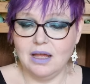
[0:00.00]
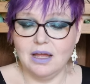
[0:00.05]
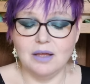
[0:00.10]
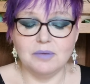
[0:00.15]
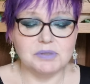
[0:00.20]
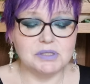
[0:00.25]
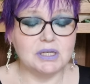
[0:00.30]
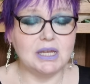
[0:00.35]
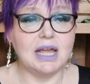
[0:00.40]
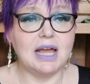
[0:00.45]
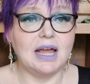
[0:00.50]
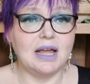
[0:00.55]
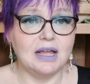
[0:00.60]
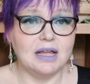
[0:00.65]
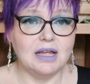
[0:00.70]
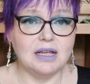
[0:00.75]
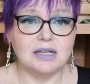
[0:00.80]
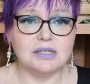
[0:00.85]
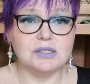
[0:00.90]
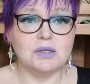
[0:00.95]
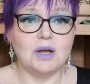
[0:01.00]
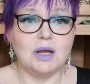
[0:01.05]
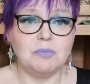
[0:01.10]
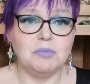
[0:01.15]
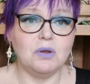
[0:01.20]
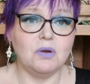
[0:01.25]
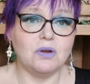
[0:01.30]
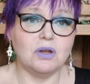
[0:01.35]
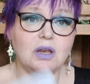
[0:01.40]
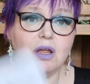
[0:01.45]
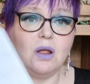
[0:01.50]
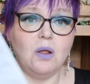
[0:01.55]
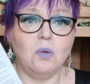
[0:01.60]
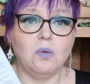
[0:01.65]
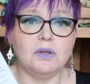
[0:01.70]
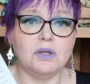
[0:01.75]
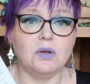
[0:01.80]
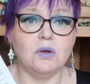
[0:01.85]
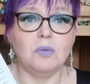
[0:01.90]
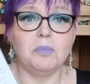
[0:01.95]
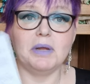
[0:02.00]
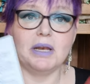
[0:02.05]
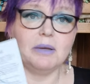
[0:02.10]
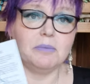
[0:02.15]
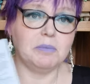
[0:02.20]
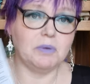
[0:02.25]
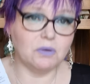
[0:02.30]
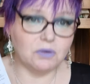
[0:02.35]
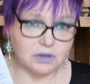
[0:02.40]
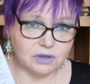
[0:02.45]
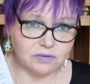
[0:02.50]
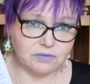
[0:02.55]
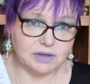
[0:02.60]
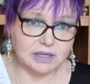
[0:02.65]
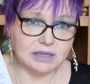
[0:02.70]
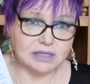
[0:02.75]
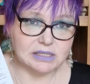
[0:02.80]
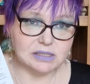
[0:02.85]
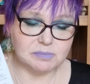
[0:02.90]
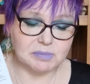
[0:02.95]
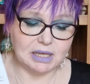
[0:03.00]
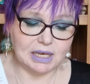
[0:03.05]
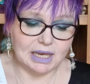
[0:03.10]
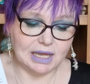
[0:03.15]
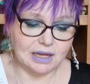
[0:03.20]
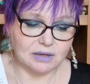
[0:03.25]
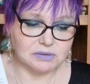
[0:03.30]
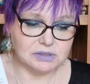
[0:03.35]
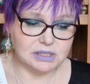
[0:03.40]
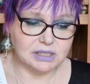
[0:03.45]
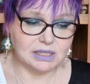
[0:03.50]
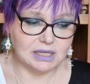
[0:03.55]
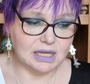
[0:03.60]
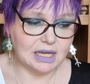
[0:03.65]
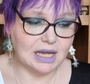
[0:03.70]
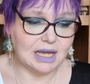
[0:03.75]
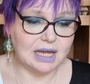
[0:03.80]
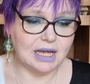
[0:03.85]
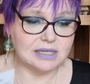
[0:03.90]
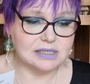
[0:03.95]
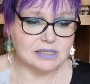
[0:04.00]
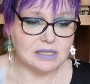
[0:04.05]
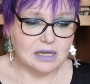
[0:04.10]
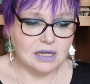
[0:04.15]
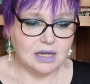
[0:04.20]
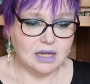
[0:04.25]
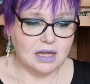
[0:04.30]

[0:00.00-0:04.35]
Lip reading: So I'm not going to hold it up, and I'm not going to read the spell out to you guys.